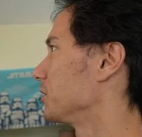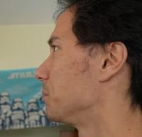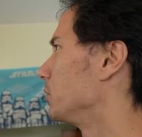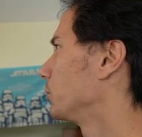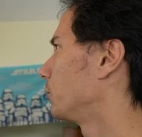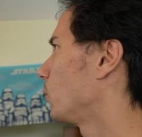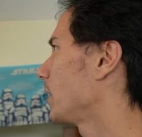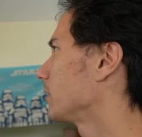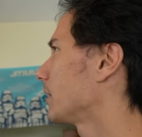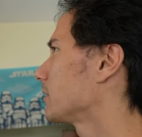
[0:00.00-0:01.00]
It's beautiful
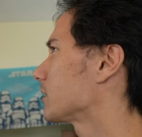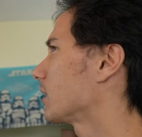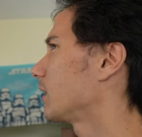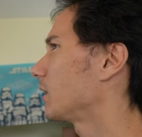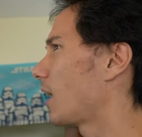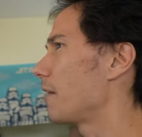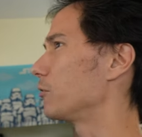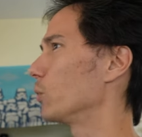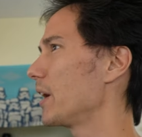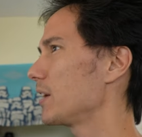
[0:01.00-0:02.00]
weather outside. I
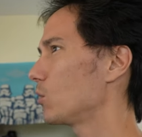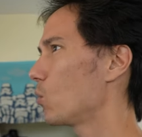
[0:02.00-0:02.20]
haven't ran in a